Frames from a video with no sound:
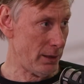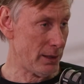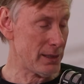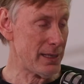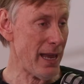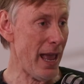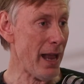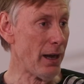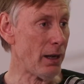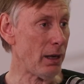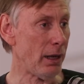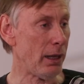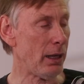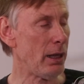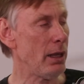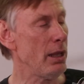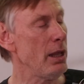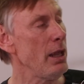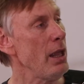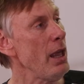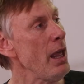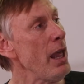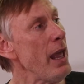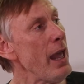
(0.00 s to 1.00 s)
Exactly.
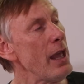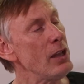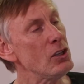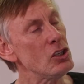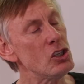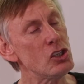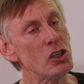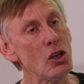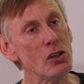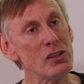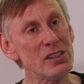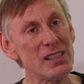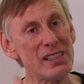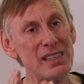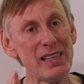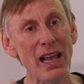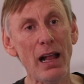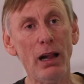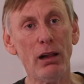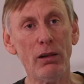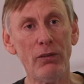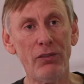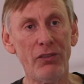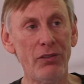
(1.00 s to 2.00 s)
And so
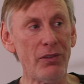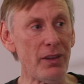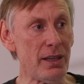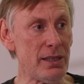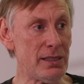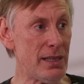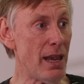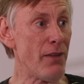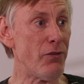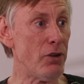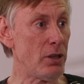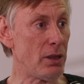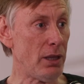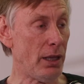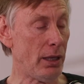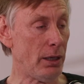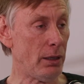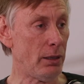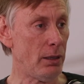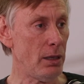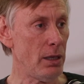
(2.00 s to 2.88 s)
self is everything.